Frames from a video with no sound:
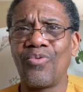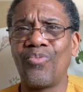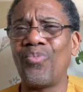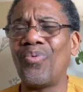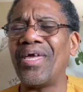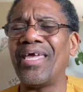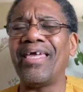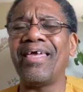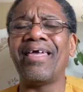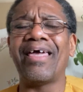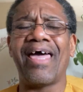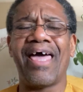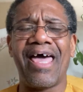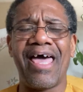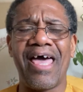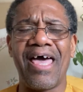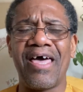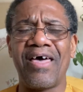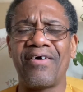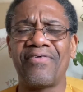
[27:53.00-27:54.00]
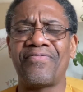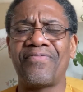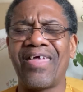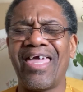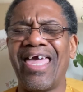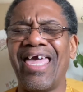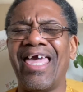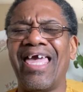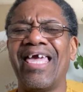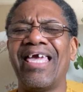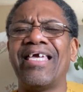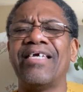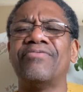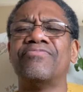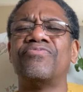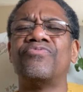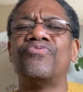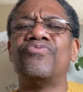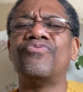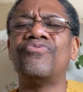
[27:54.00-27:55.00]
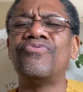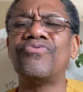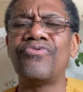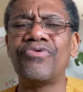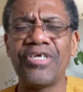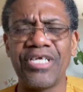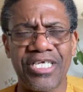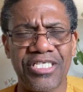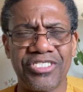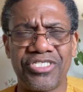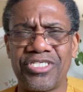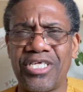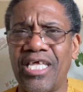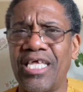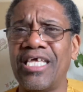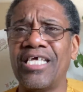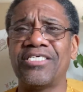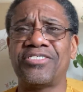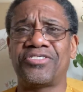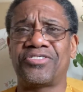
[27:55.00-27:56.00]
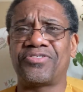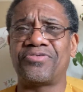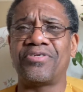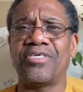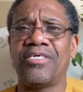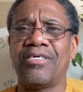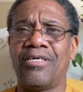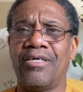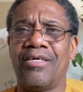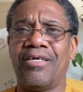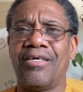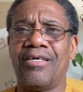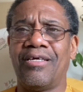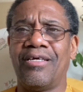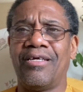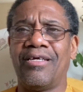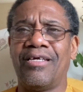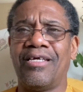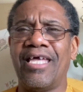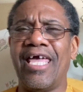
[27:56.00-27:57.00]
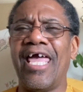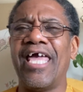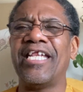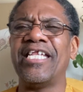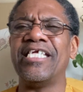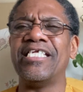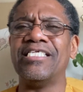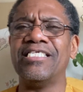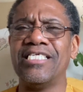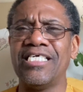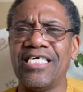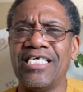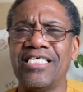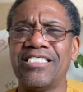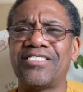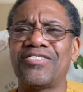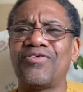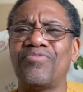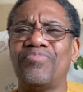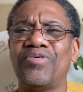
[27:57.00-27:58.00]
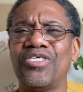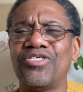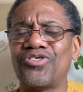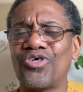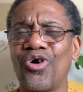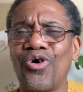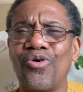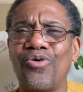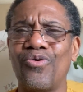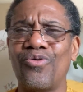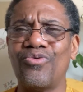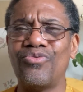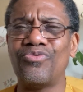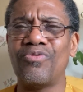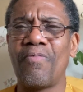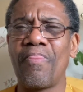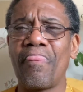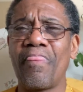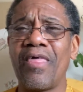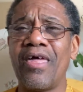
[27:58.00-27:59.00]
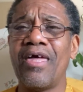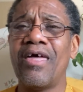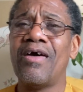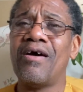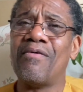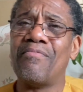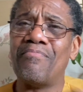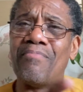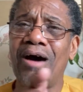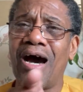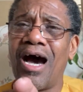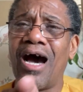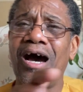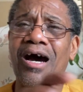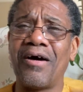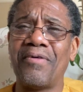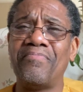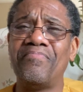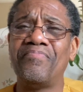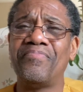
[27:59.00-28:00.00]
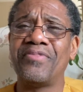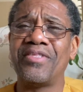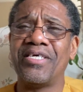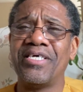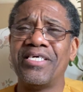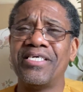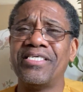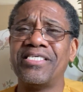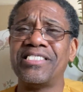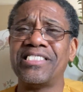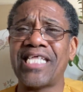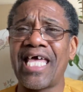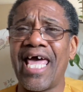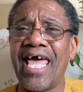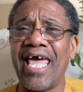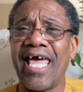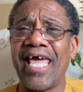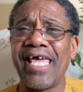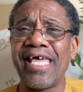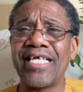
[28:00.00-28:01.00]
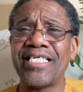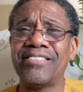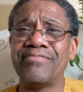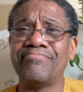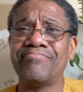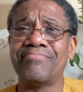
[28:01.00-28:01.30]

We have a rich history, and it needs to be told. Mom, dad,